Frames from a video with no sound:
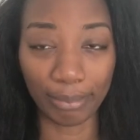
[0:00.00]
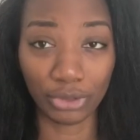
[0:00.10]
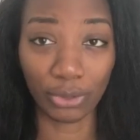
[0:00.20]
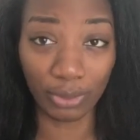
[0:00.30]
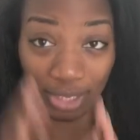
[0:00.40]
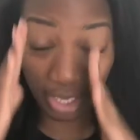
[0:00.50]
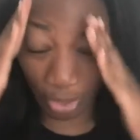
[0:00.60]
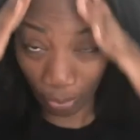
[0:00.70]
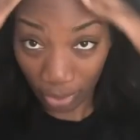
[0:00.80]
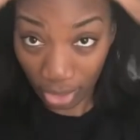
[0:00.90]
So yeah,
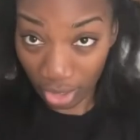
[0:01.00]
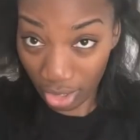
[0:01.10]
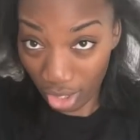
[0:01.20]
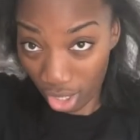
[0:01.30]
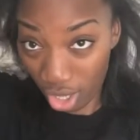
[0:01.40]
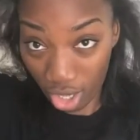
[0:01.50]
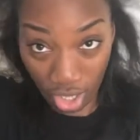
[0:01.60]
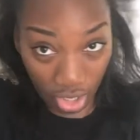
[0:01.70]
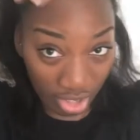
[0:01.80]
we are